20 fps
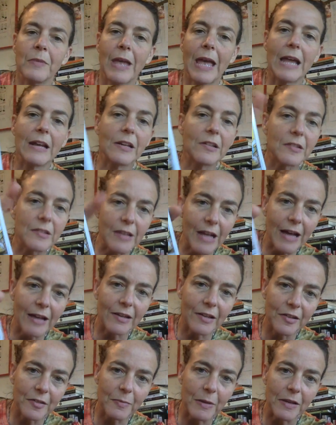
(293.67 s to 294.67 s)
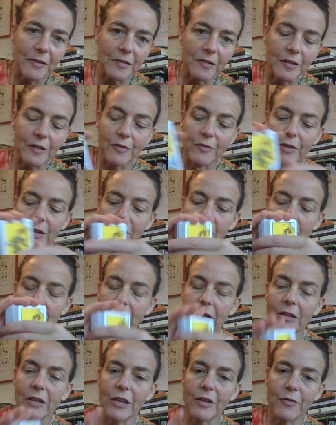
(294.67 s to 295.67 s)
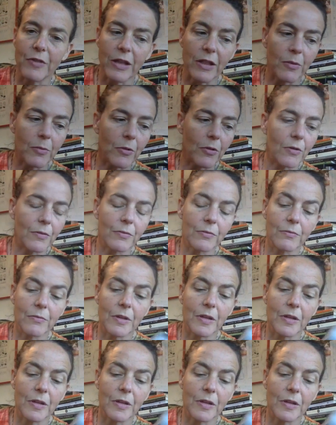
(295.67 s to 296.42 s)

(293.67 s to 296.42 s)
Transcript: it's not expensive. It's readily available.